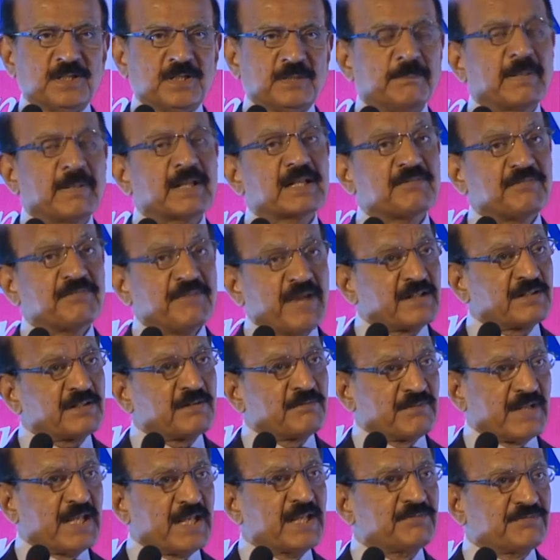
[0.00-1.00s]
But the fact
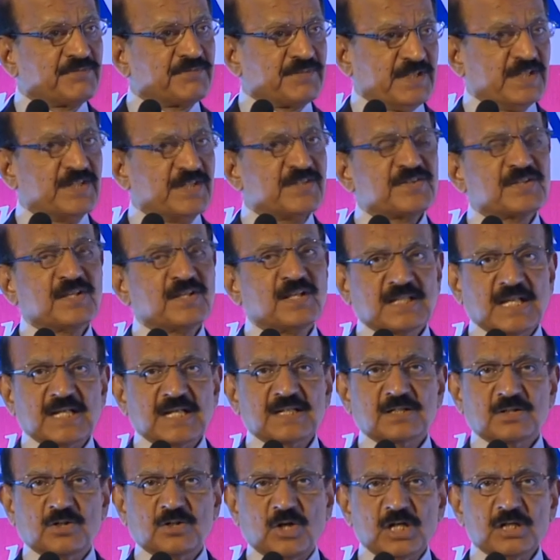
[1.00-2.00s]
of life is
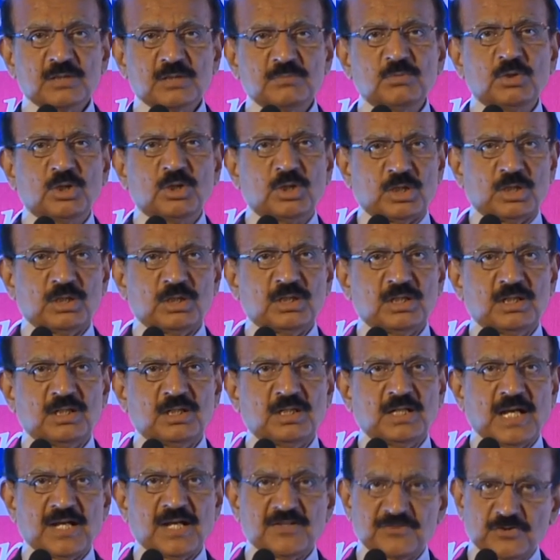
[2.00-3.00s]
that Gordon Moore
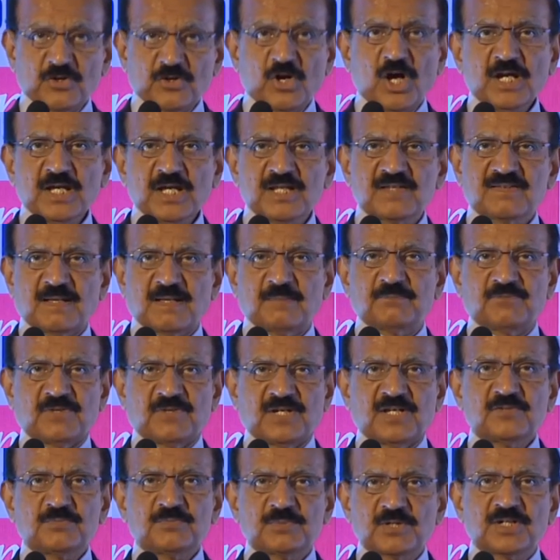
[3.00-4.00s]
has wrong in some
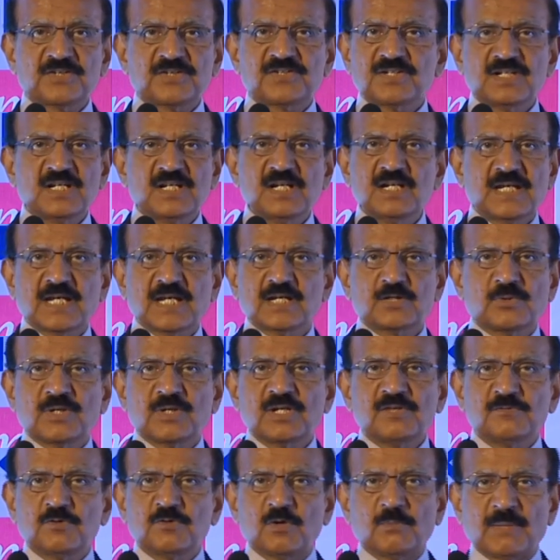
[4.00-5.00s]
ways, because it didn't take
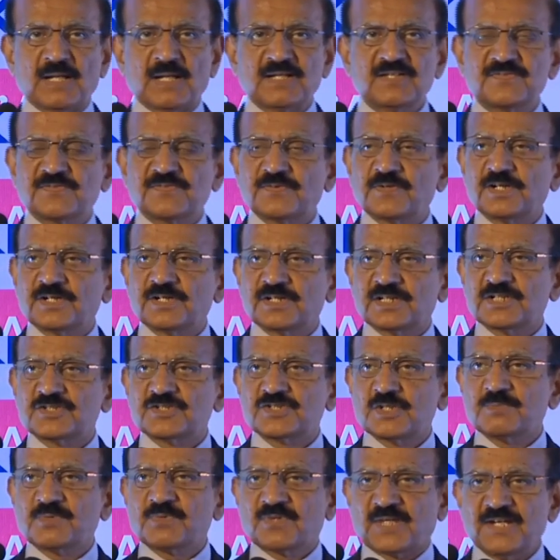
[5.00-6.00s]
24 months for the
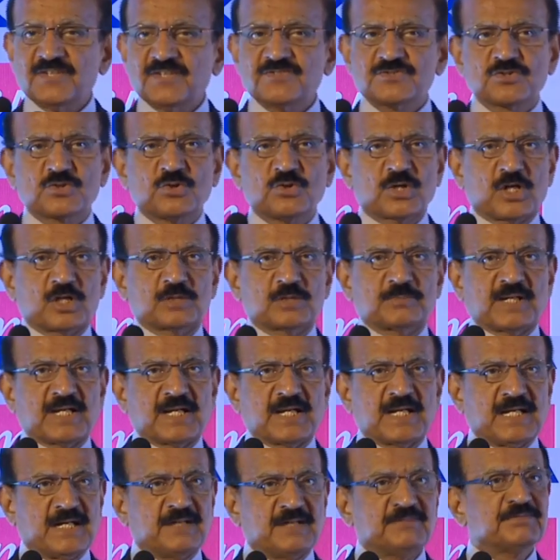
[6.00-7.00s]
chip size to go down by
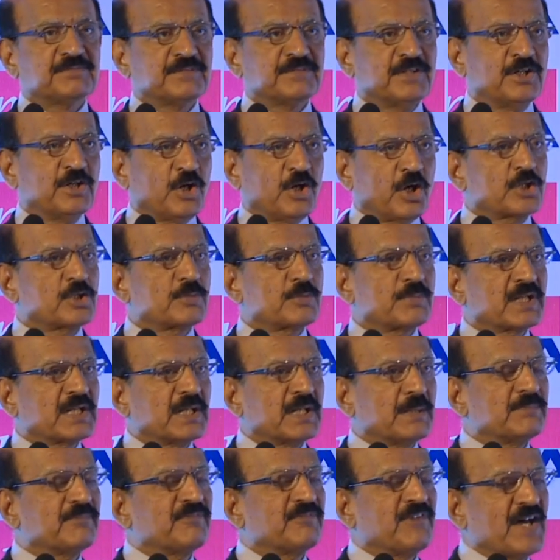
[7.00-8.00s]
half, or to
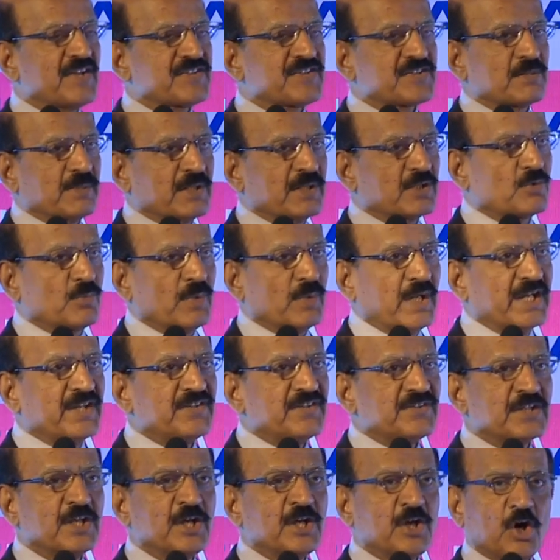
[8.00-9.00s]
become faster by
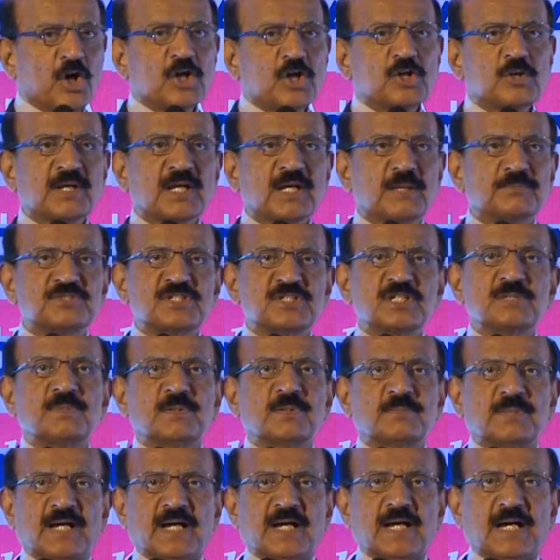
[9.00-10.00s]
twice, or to become cheaper
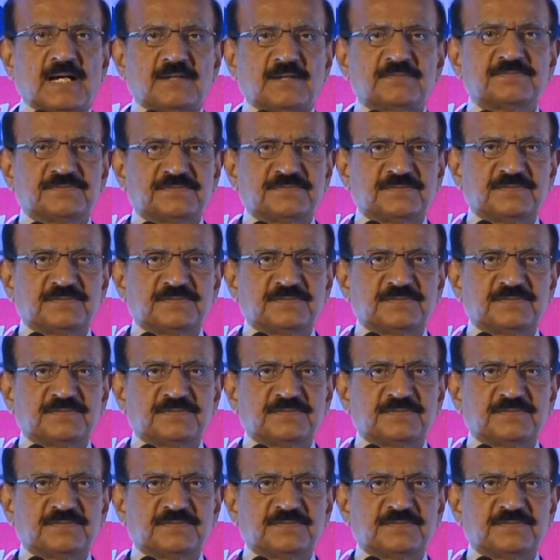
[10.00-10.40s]
by half.